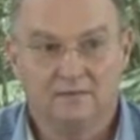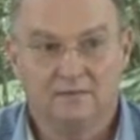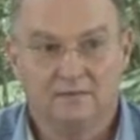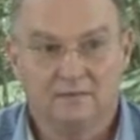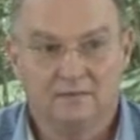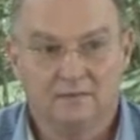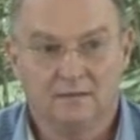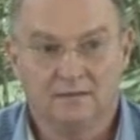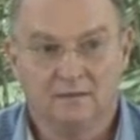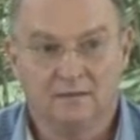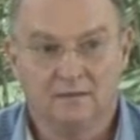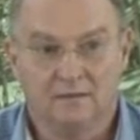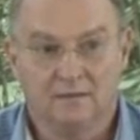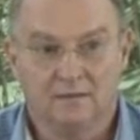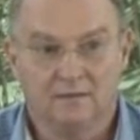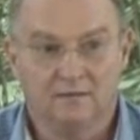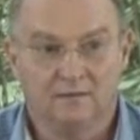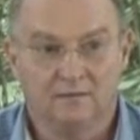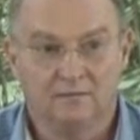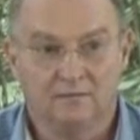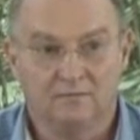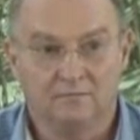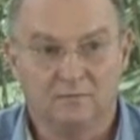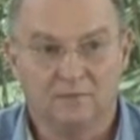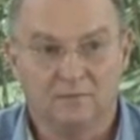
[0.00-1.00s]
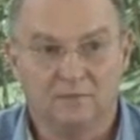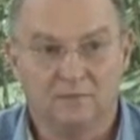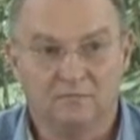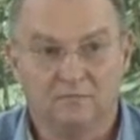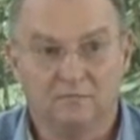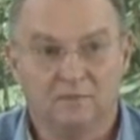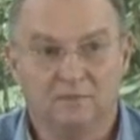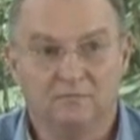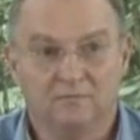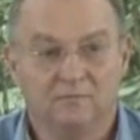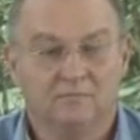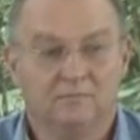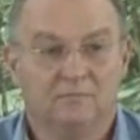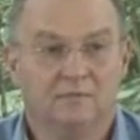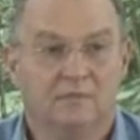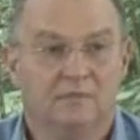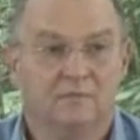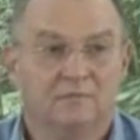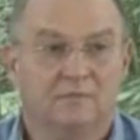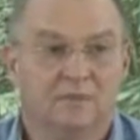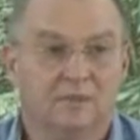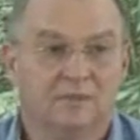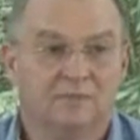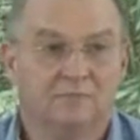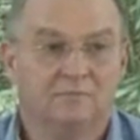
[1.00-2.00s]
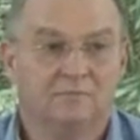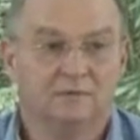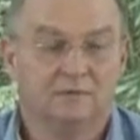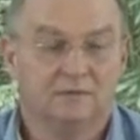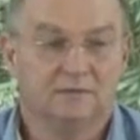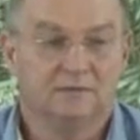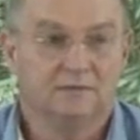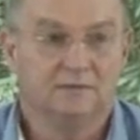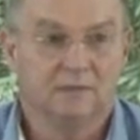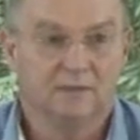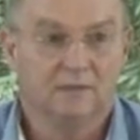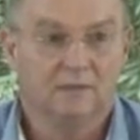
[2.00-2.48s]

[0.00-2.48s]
uh, and others where, where you have uh,